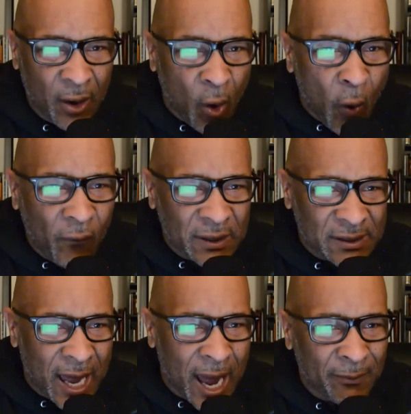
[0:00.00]
over
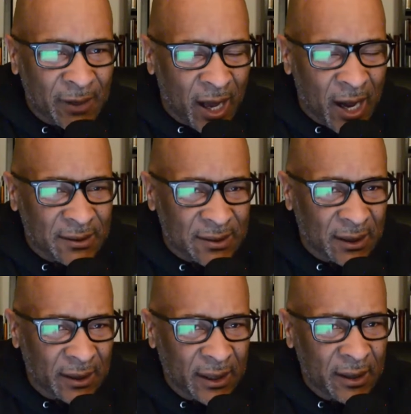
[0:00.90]
time,
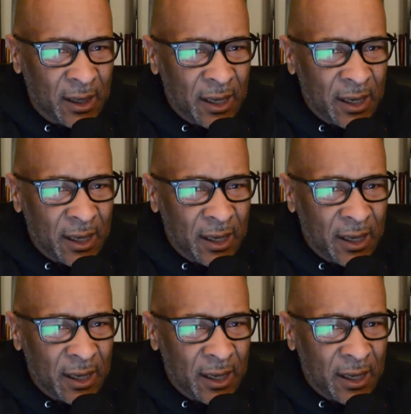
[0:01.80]
constantly